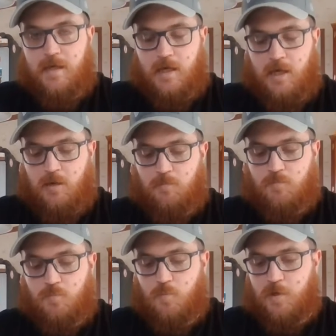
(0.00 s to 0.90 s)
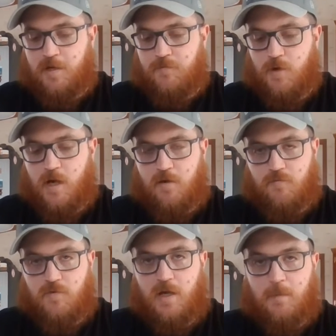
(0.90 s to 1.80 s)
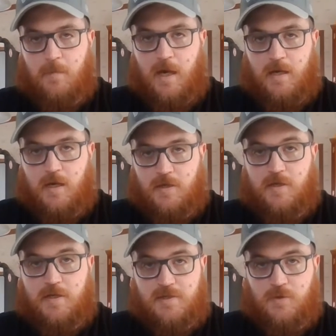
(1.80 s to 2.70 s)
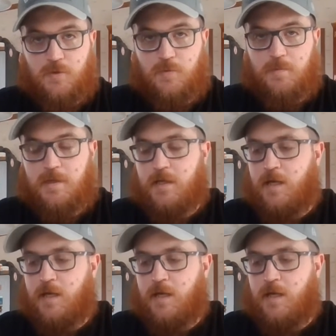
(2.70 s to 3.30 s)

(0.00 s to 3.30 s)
Whenever I flame my inoculation loop,